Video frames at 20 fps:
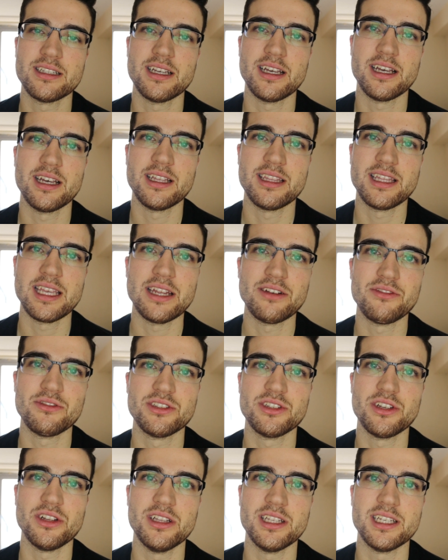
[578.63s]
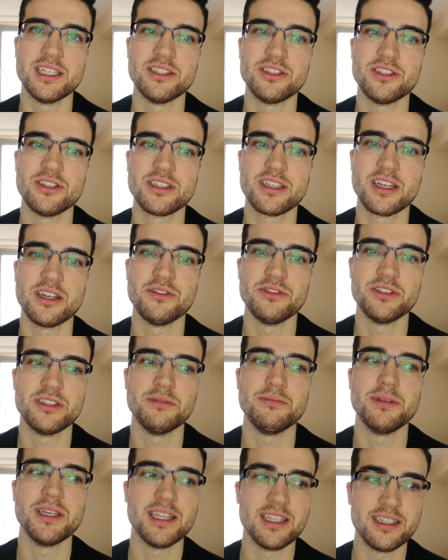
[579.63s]
Uh, the end result is just going
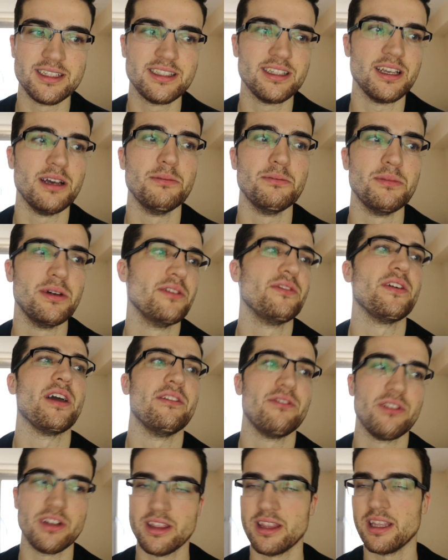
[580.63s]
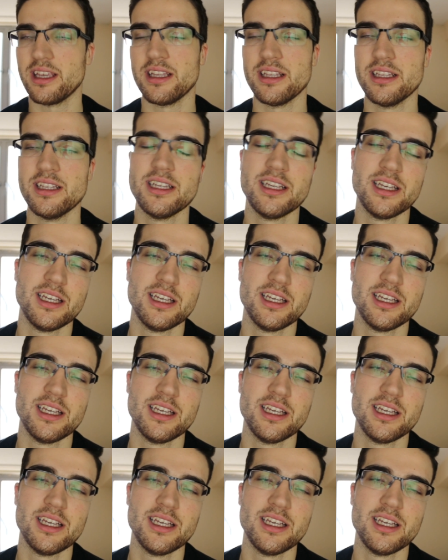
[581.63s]
to be the sum of everything